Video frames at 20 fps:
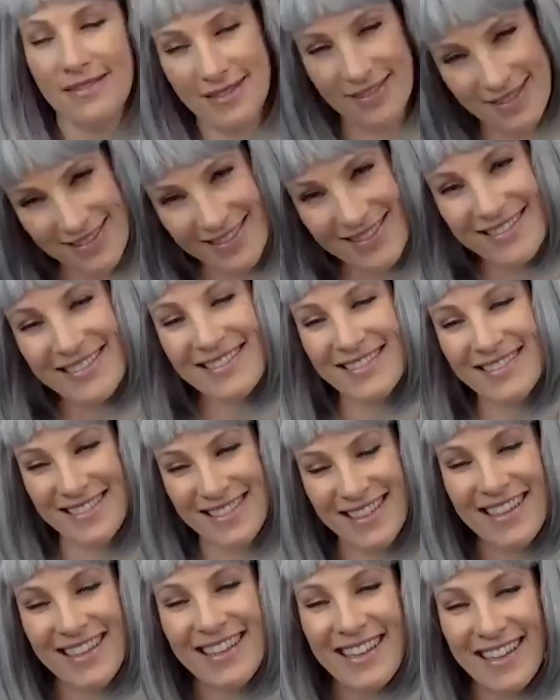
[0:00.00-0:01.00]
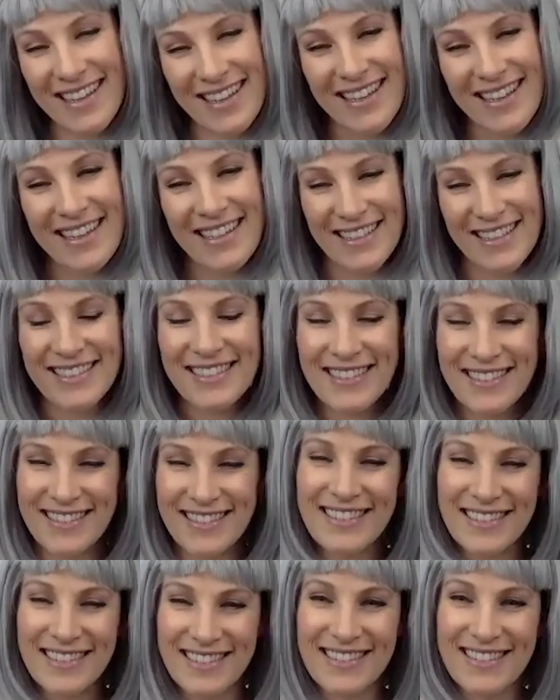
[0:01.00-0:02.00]
the healthier you are, uh,
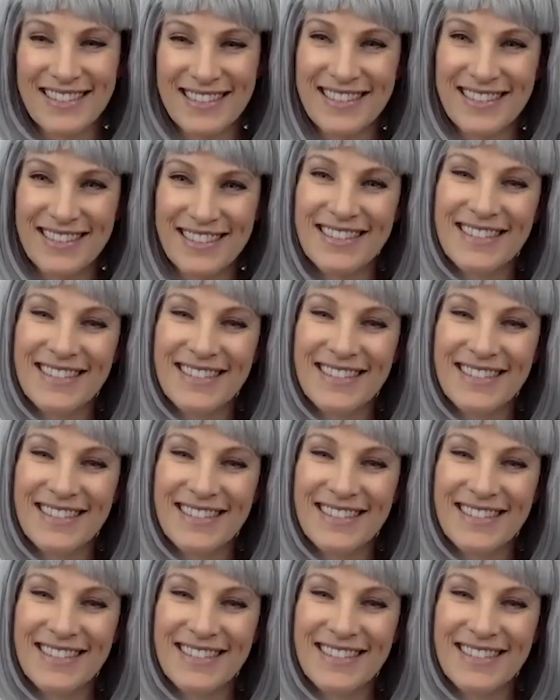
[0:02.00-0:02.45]
is, is, is